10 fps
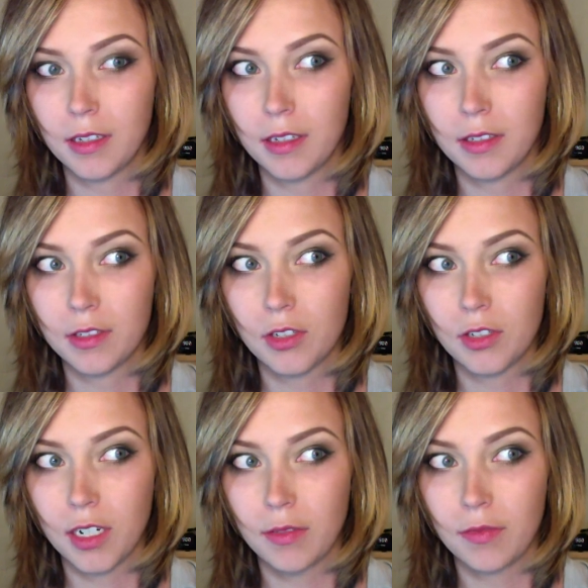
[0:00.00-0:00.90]
trying to
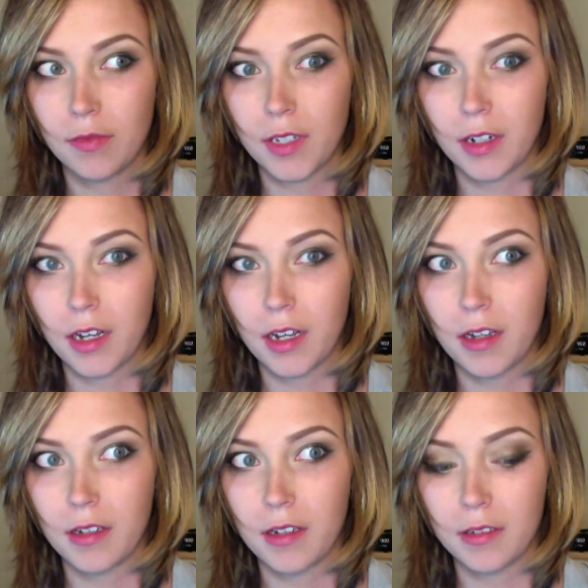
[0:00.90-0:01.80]
figure
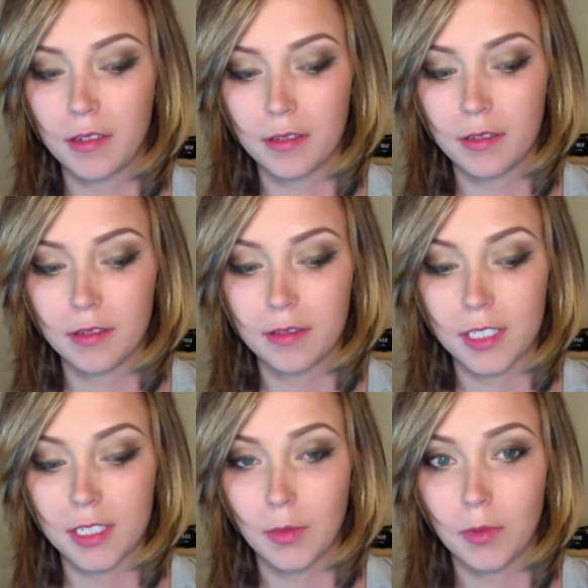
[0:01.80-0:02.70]
out
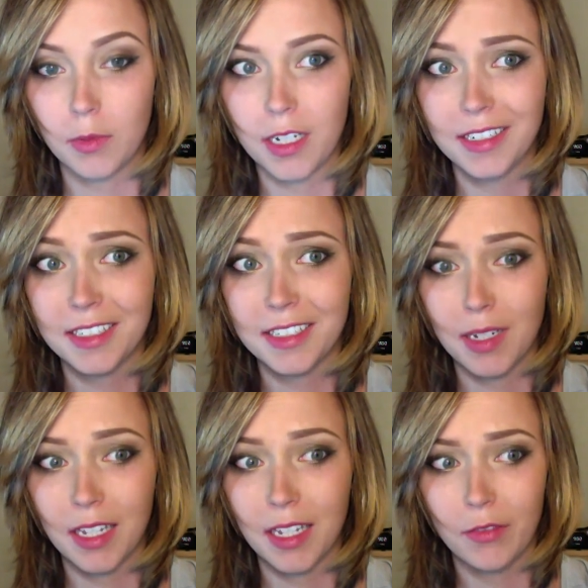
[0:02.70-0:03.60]
what is my
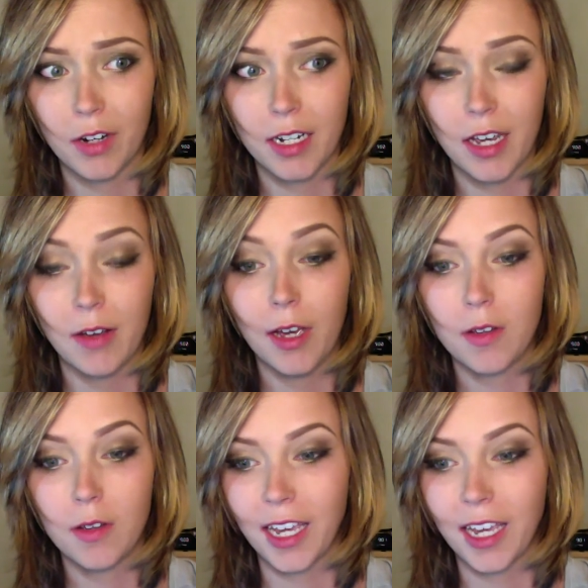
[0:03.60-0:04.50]
life right now.
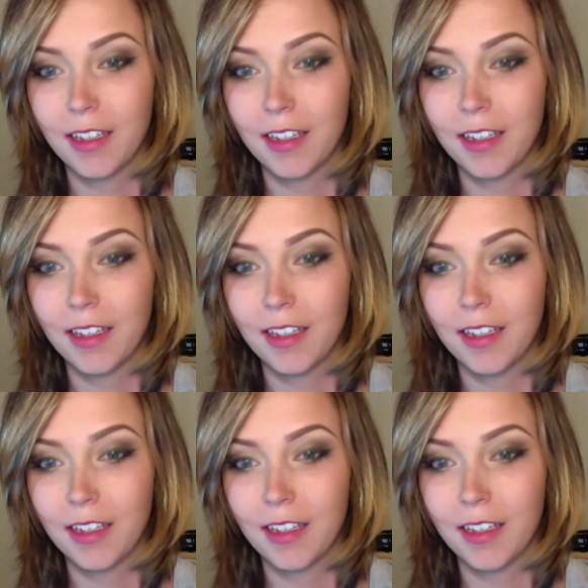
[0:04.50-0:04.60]
Okay.